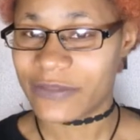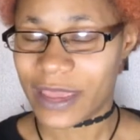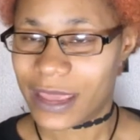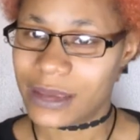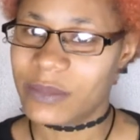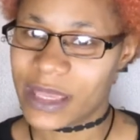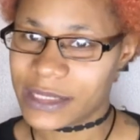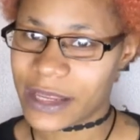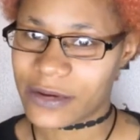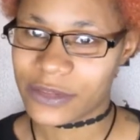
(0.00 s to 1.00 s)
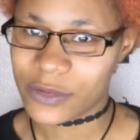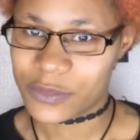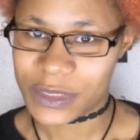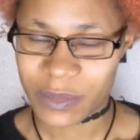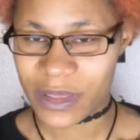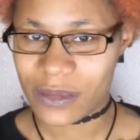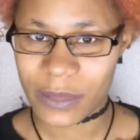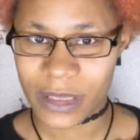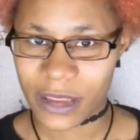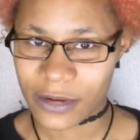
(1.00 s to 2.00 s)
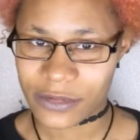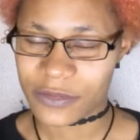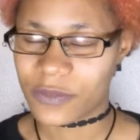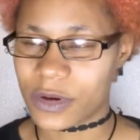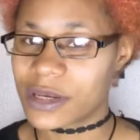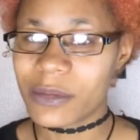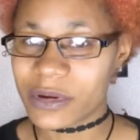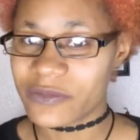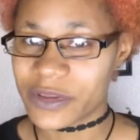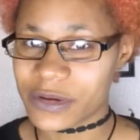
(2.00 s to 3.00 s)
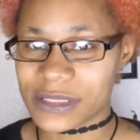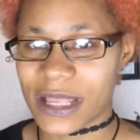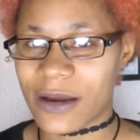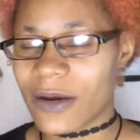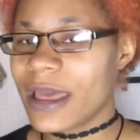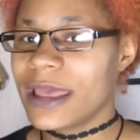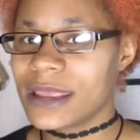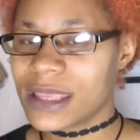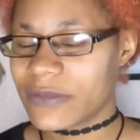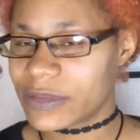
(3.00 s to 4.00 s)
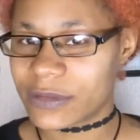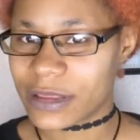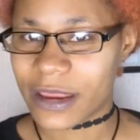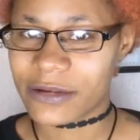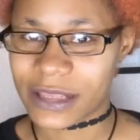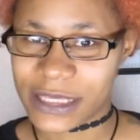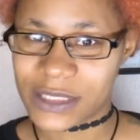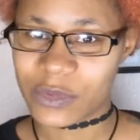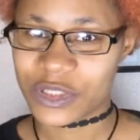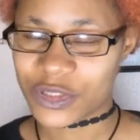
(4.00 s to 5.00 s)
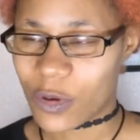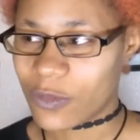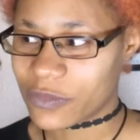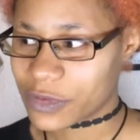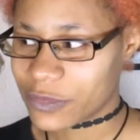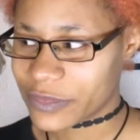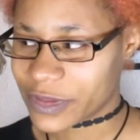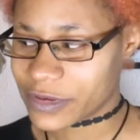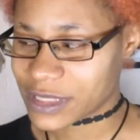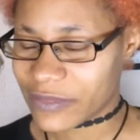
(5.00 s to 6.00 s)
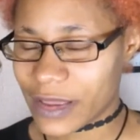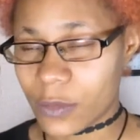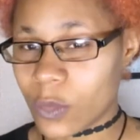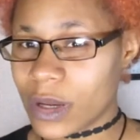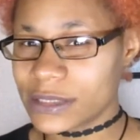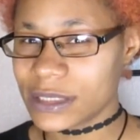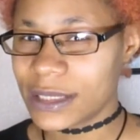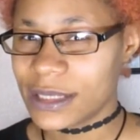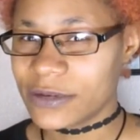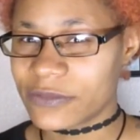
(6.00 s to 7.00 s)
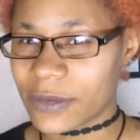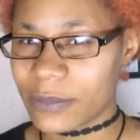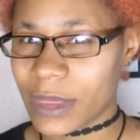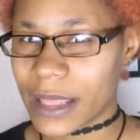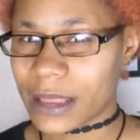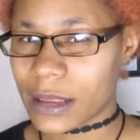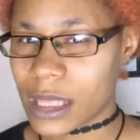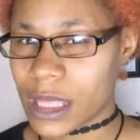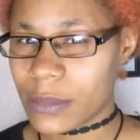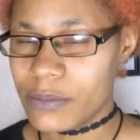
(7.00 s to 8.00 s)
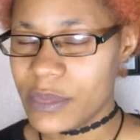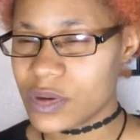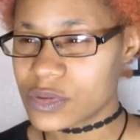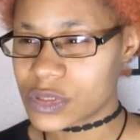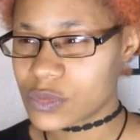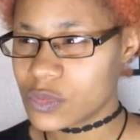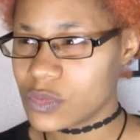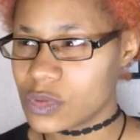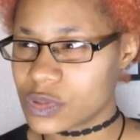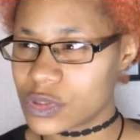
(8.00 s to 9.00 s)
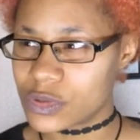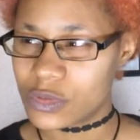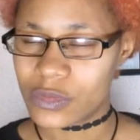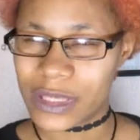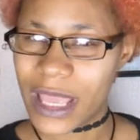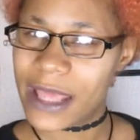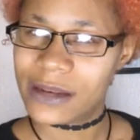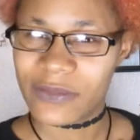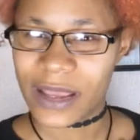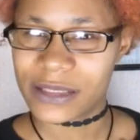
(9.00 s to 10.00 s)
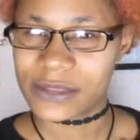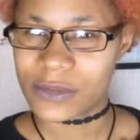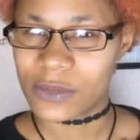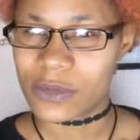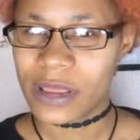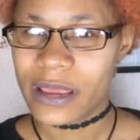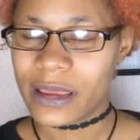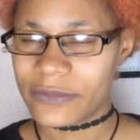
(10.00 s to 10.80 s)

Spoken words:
have a main character who's been the main character for a number of years now, even though that character has switched over the years. I've had one from like middle school to the end of high school.